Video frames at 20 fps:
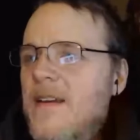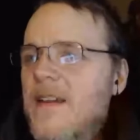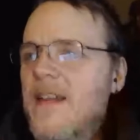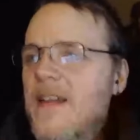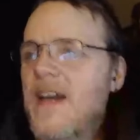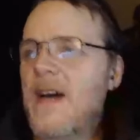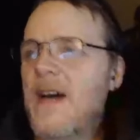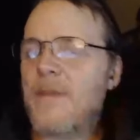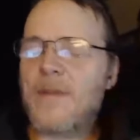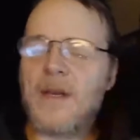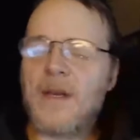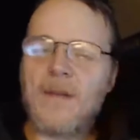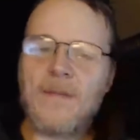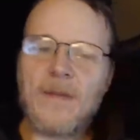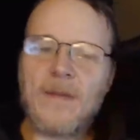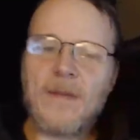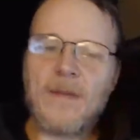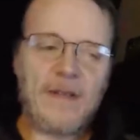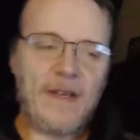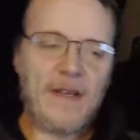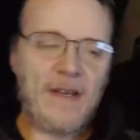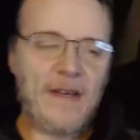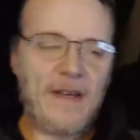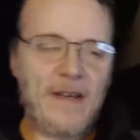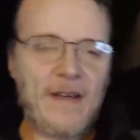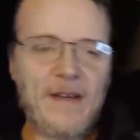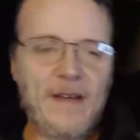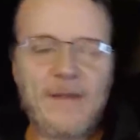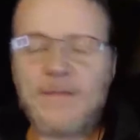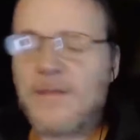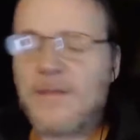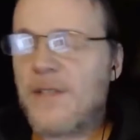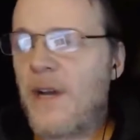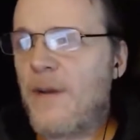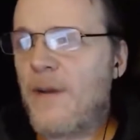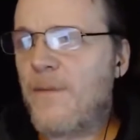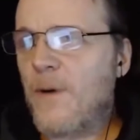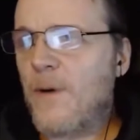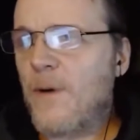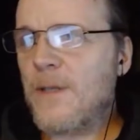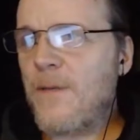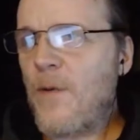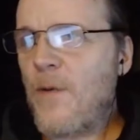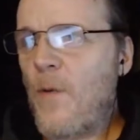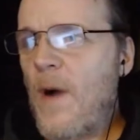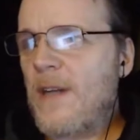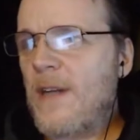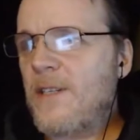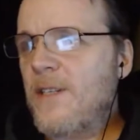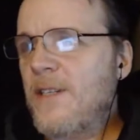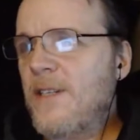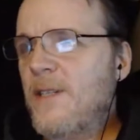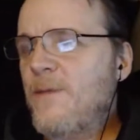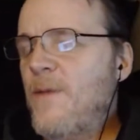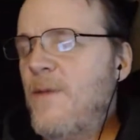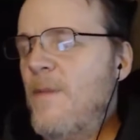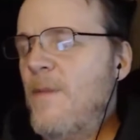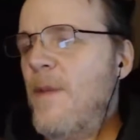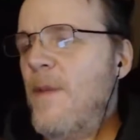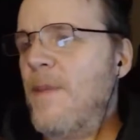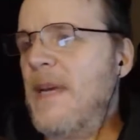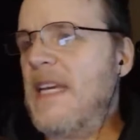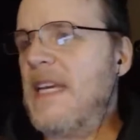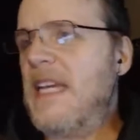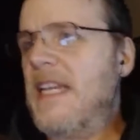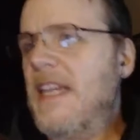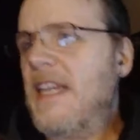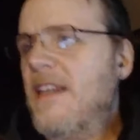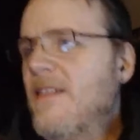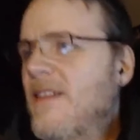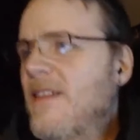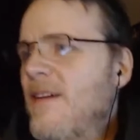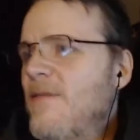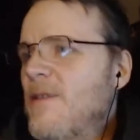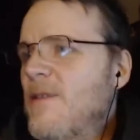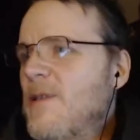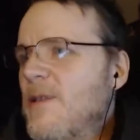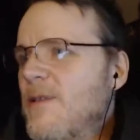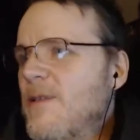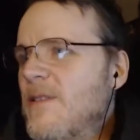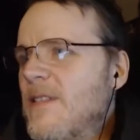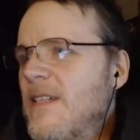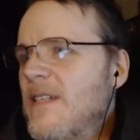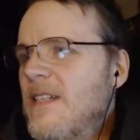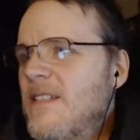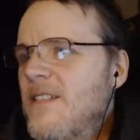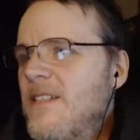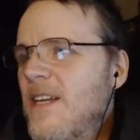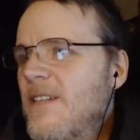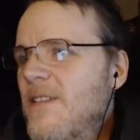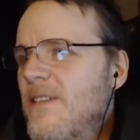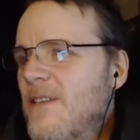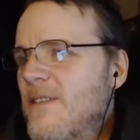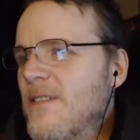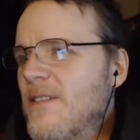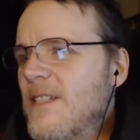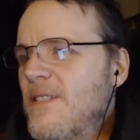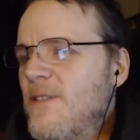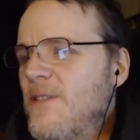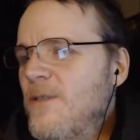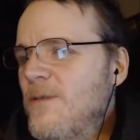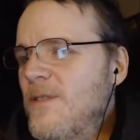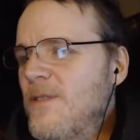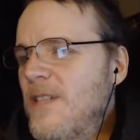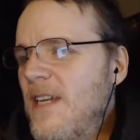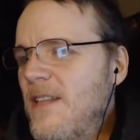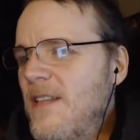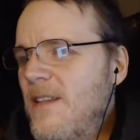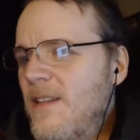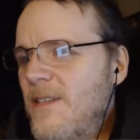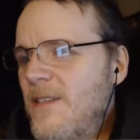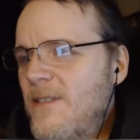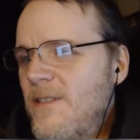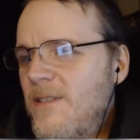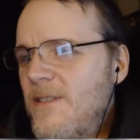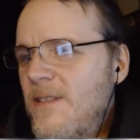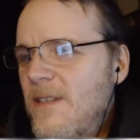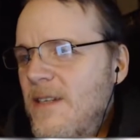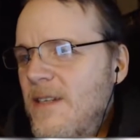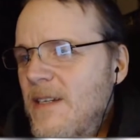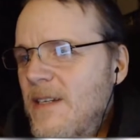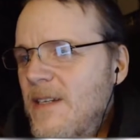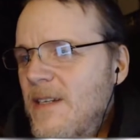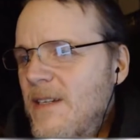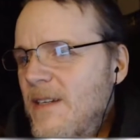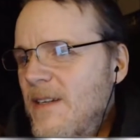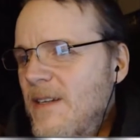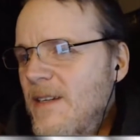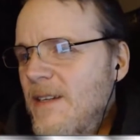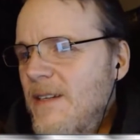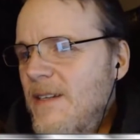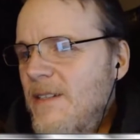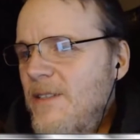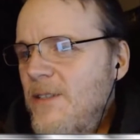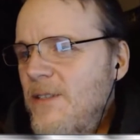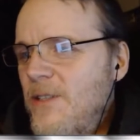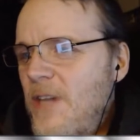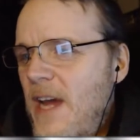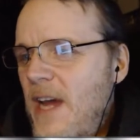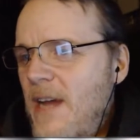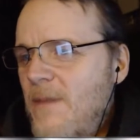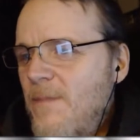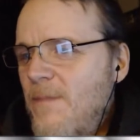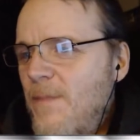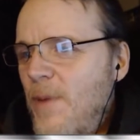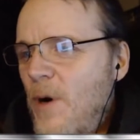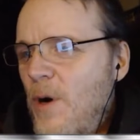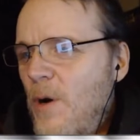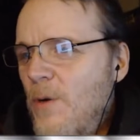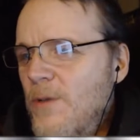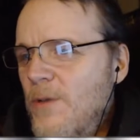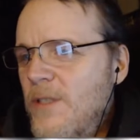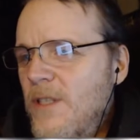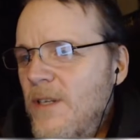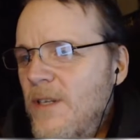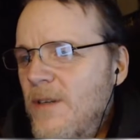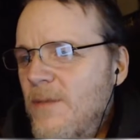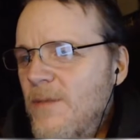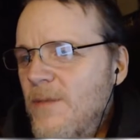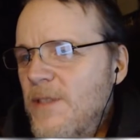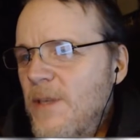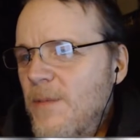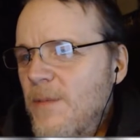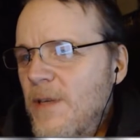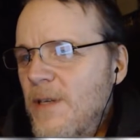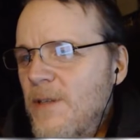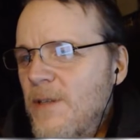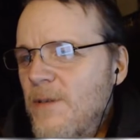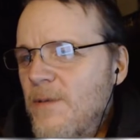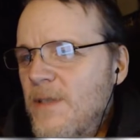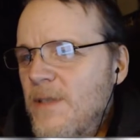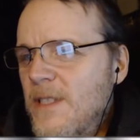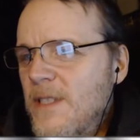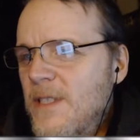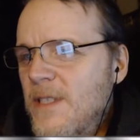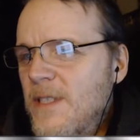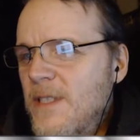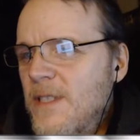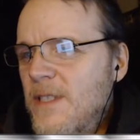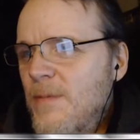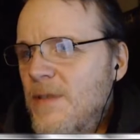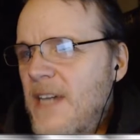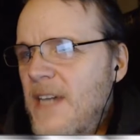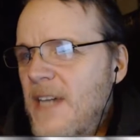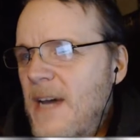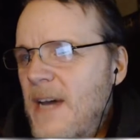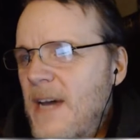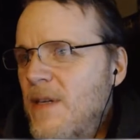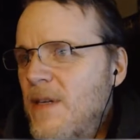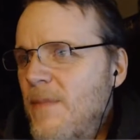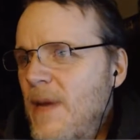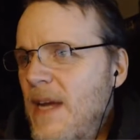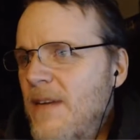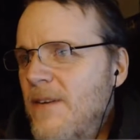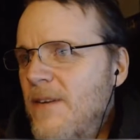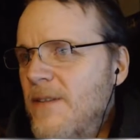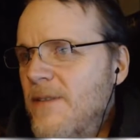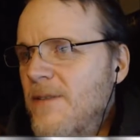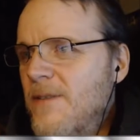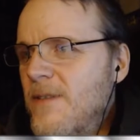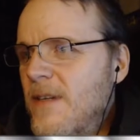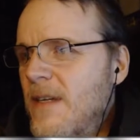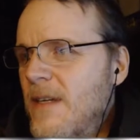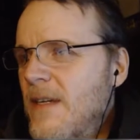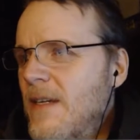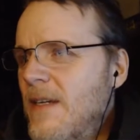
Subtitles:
Copy. Sorry, folks, if you're watching this from the beginning, having a little technical issues getting this chat posted, which I'm going to do in the Tabletop Commanders.